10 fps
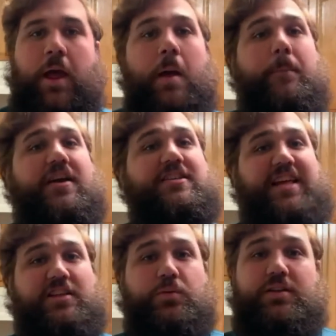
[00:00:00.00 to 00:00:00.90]
because
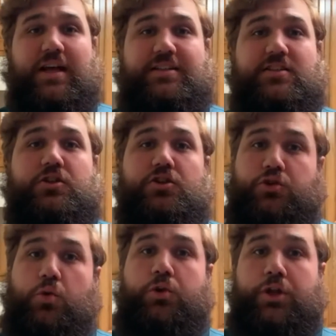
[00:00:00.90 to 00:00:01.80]
that's what lets your
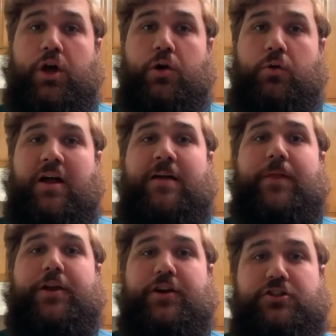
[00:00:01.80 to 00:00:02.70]
school know that
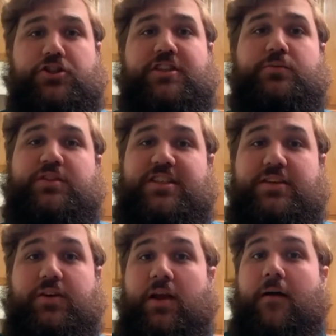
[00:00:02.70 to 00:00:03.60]
you're interested in
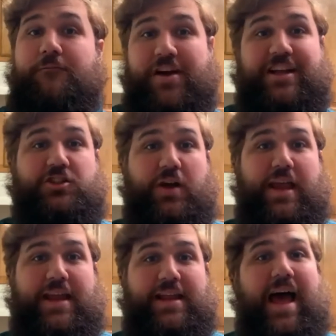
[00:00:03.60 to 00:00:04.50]
receiving financial
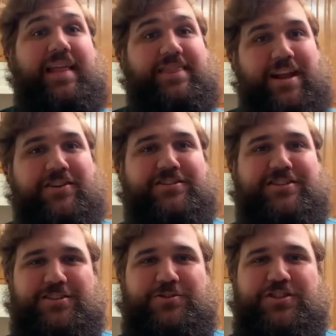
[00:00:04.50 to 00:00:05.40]
aid at their
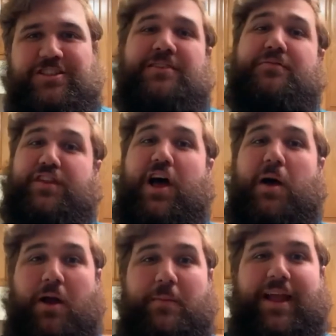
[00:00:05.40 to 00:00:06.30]
institution for the
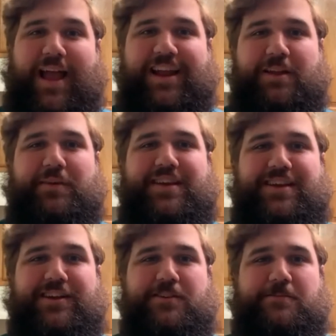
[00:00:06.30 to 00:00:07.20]
upcoming academic
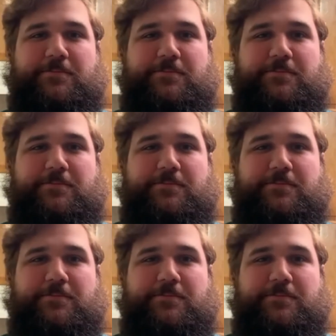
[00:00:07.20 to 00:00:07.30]
year.